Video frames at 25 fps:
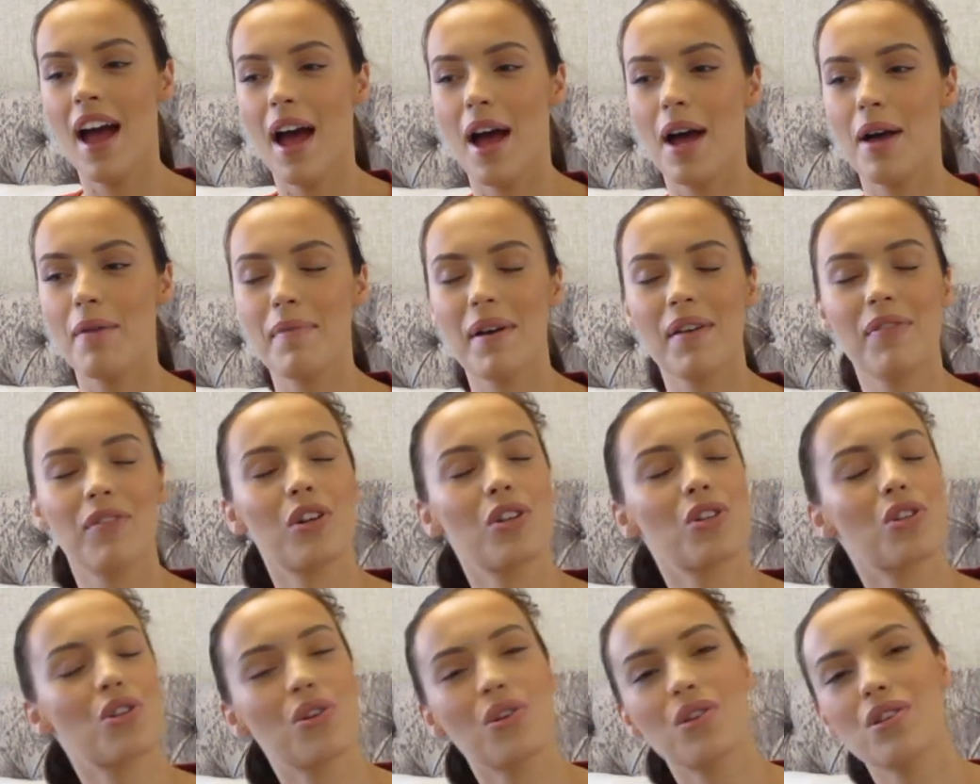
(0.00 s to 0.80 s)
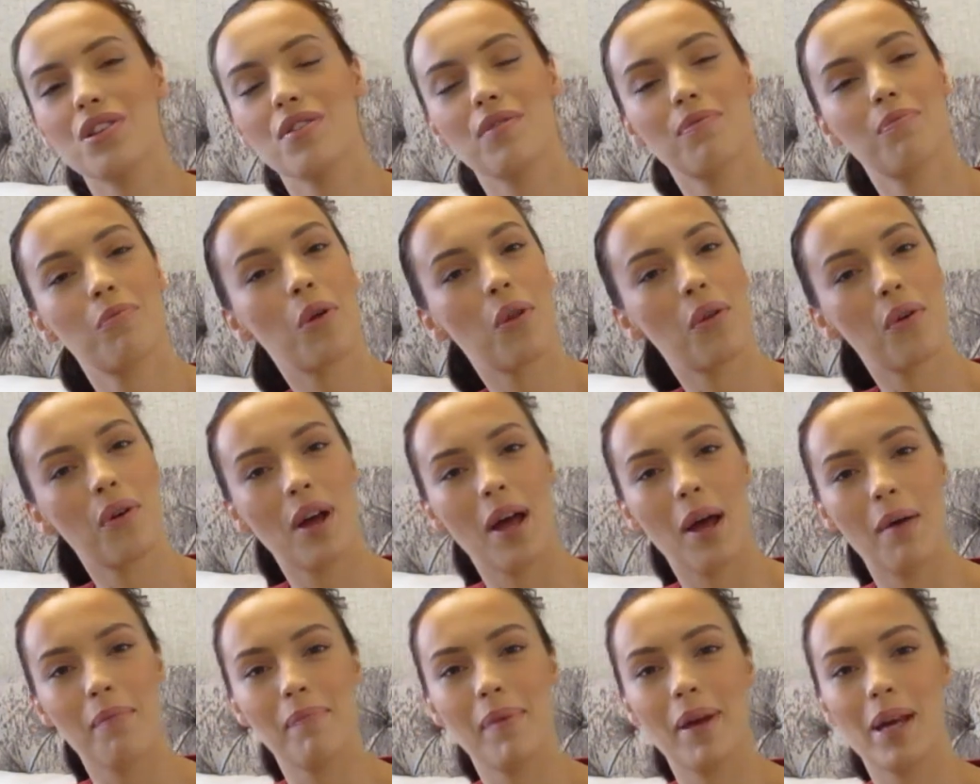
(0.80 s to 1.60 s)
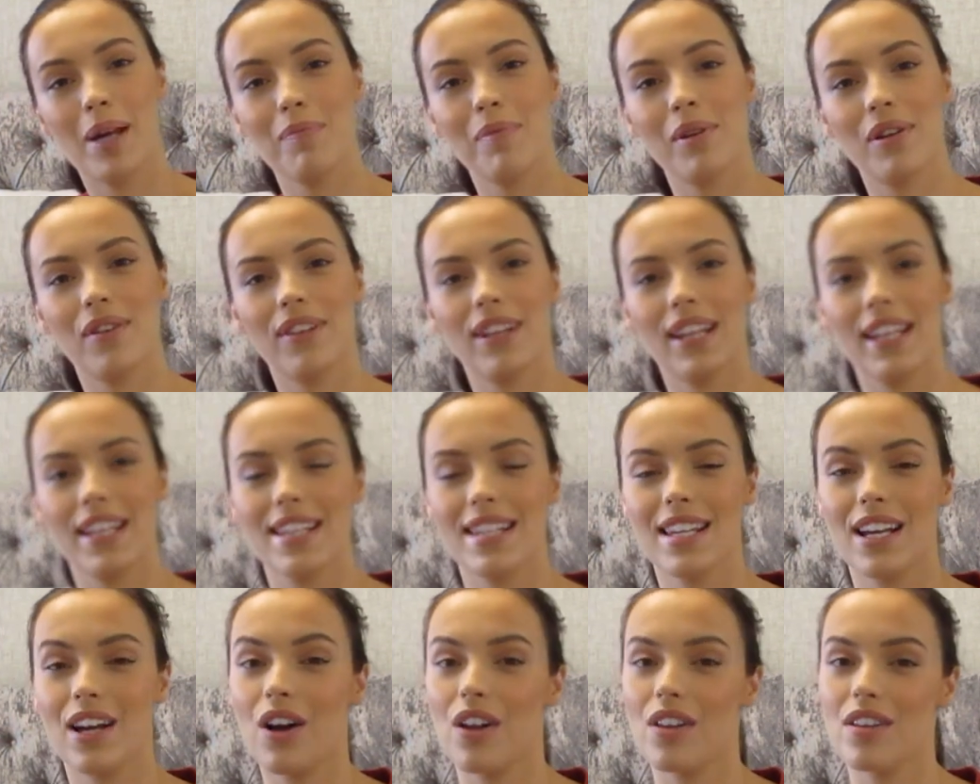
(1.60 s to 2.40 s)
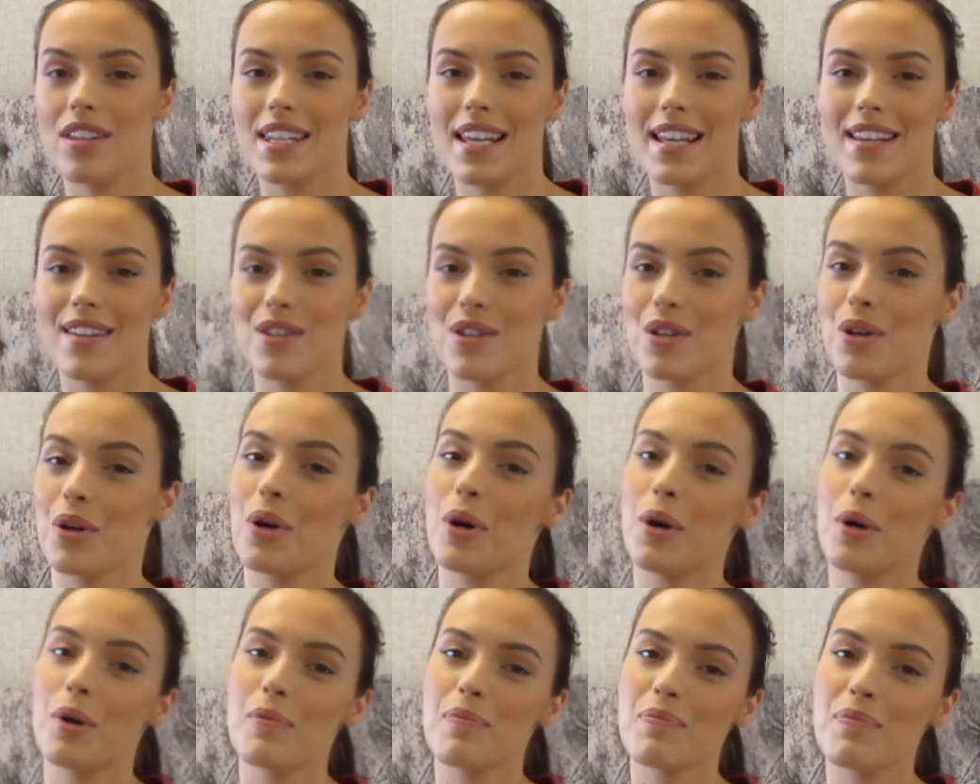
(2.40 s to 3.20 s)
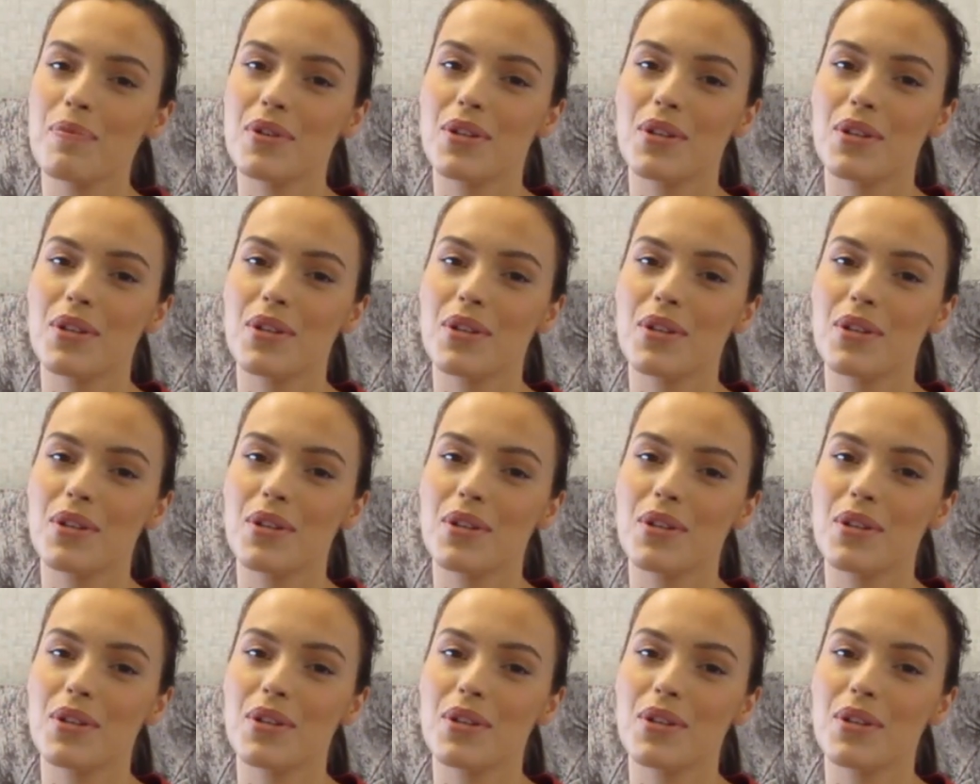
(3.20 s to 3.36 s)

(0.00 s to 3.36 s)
I've got tons of mother and baby related content to come,